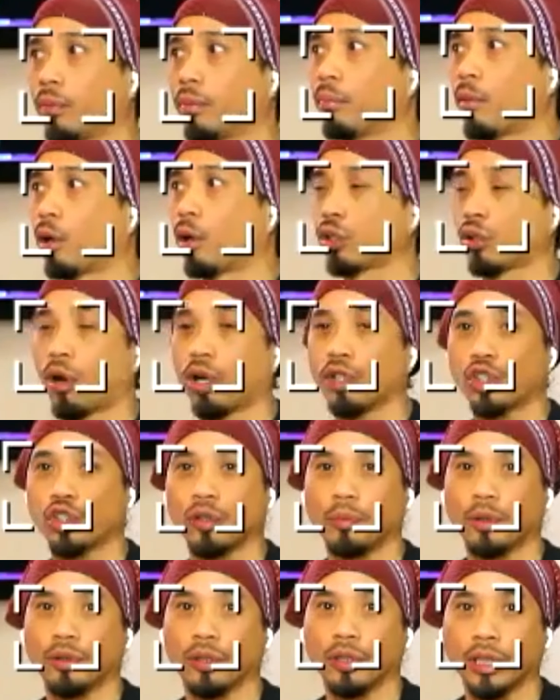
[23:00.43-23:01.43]
martial arts
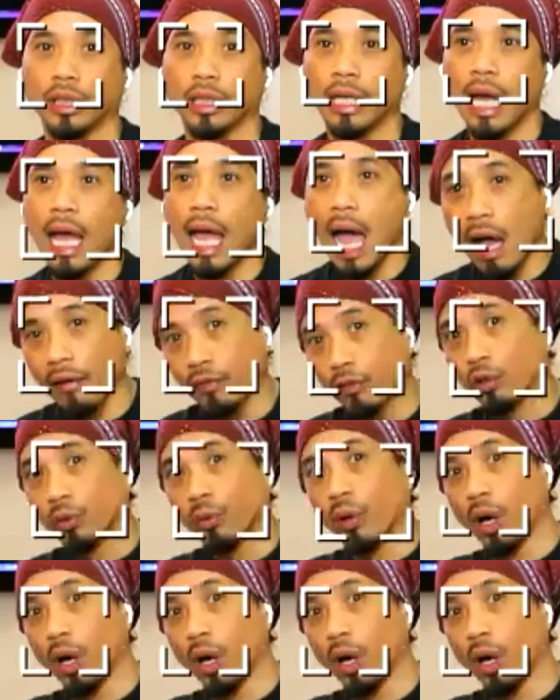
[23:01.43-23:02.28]
community have